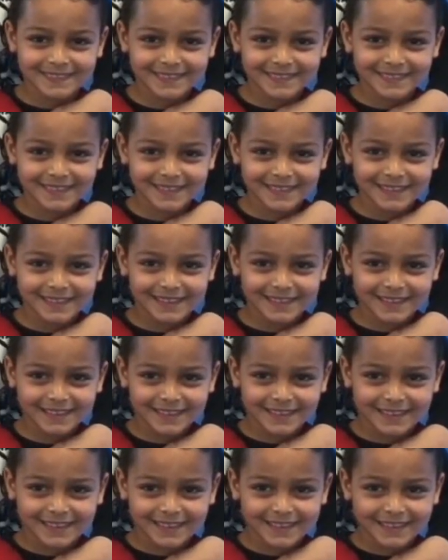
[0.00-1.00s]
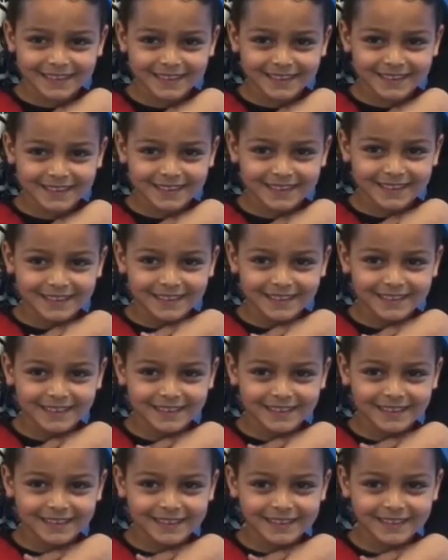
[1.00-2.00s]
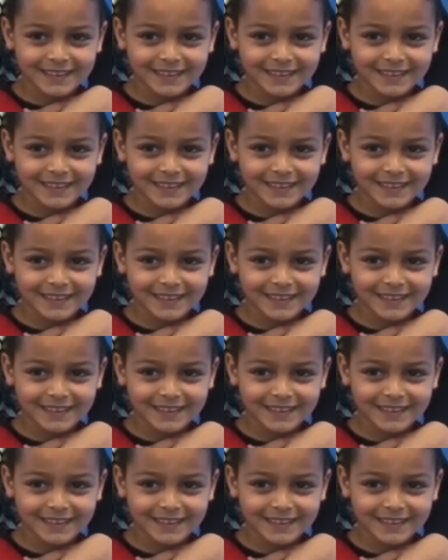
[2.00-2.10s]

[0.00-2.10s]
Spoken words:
No words are spoken by the person on screen.